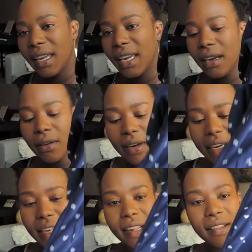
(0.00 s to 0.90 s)
but here
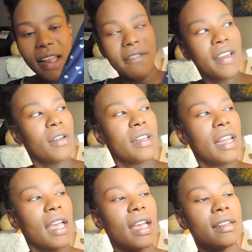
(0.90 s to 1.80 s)
it is. I found
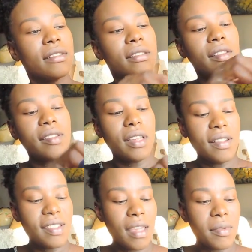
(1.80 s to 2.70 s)
it at the
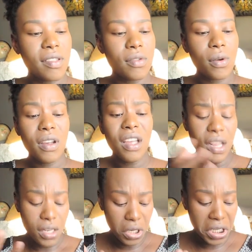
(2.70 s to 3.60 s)
consignment store,
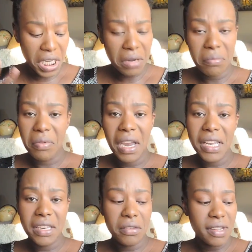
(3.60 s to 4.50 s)
looking
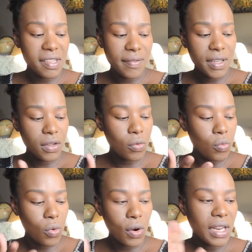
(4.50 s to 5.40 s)
brand new, doesn't even look
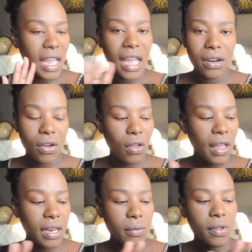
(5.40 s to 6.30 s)
worn at all,
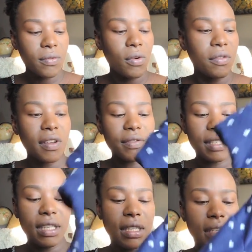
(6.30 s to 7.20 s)
and it was
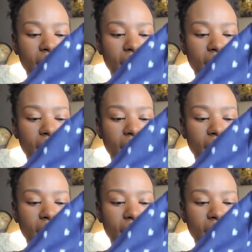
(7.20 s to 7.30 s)
450.